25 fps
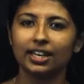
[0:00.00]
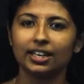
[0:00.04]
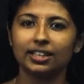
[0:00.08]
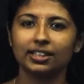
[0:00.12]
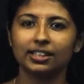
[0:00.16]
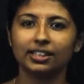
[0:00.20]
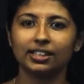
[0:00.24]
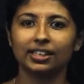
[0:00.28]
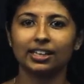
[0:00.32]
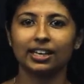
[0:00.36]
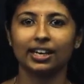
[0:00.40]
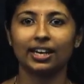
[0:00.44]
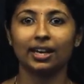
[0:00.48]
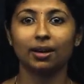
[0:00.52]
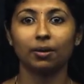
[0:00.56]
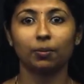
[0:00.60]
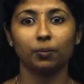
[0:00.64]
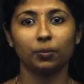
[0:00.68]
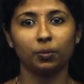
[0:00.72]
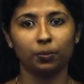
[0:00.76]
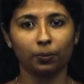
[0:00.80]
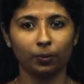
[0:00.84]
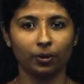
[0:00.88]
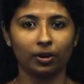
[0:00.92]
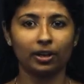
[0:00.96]

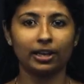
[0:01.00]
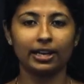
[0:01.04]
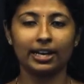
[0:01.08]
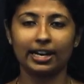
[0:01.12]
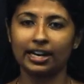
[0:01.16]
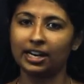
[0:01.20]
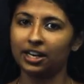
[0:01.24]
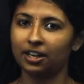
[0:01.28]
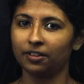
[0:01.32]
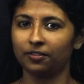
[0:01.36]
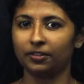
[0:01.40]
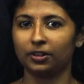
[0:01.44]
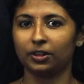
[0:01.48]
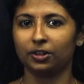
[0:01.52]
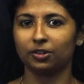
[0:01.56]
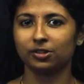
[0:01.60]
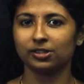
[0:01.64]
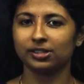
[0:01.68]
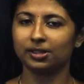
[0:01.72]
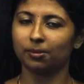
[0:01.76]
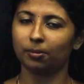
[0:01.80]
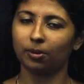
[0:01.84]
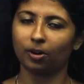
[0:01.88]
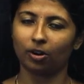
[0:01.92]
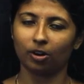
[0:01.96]
uploaded two
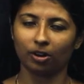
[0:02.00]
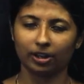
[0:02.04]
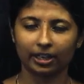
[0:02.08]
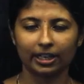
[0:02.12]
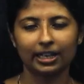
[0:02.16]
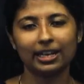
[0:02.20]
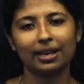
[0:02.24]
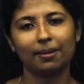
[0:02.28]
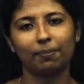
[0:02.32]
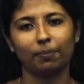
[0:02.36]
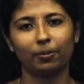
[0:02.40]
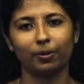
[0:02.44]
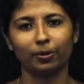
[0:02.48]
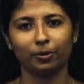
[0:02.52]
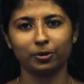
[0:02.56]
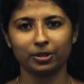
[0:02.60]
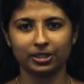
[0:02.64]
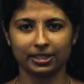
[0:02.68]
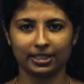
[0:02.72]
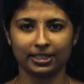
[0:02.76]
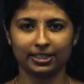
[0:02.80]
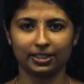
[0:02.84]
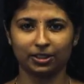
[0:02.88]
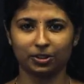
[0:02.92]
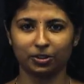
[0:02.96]
videos already. There
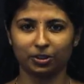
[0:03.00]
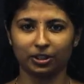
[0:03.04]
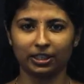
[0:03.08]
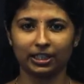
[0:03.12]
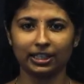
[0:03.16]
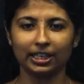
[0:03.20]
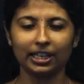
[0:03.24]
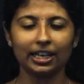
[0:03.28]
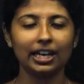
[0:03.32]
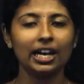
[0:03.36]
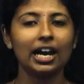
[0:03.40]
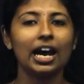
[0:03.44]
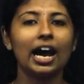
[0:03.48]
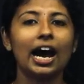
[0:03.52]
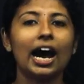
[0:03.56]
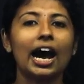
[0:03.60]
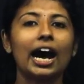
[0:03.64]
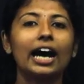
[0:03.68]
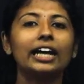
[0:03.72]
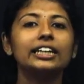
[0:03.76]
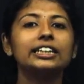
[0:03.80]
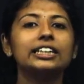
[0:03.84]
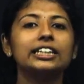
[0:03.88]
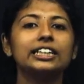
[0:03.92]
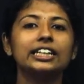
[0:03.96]
is a
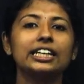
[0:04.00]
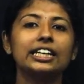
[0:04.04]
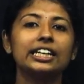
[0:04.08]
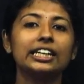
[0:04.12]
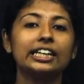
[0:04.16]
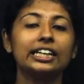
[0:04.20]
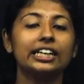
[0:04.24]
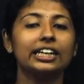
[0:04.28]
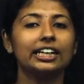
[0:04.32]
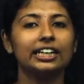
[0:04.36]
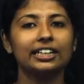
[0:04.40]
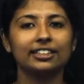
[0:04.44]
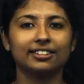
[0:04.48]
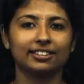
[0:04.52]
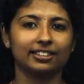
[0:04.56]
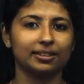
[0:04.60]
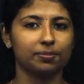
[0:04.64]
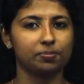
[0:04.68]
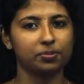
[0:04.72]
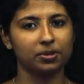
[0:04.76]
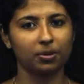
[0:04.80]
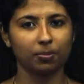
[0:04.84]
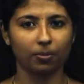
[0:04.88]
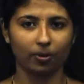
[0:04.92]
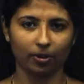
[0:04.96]
link in the
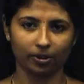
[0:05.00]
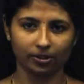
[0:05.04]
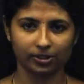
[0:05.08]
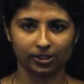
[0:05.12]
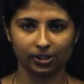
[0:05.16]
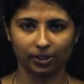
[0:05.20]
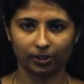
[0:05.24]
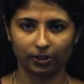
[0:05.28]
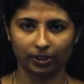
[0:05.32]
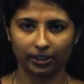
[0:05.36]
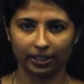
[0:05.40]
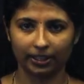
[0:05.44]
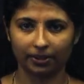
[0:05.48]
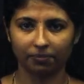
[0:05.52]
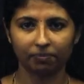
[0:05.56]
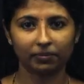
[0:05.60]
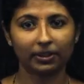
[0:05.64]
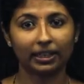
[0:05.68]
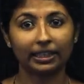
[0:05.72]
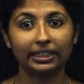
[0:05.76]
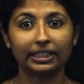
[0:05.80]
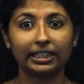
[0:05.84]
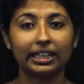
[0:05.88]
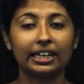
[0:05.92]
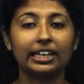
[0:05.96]
description box. We will
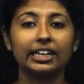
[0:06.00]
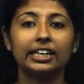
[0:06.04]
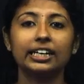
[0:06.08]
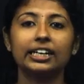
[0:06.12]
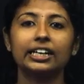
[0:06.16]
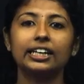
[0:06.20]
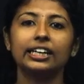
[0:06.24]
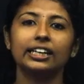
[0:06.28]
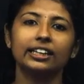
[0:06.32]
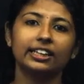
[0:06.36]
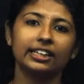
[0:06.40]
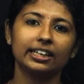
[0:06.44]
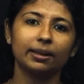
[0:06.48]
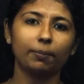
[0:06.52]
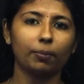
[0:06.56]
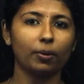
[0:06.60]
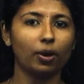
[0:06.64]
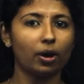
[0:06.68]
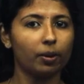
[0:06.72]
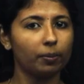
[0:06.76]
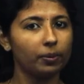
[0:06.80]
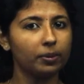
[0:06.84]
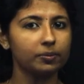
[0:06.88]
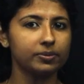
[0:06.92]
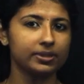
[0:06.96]
discuss these
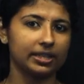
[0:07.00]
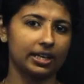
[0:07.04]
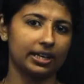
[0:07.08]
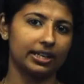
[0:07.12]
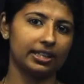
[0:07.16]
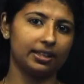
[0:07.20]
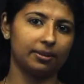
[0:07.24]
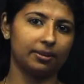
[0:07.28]
problems. So,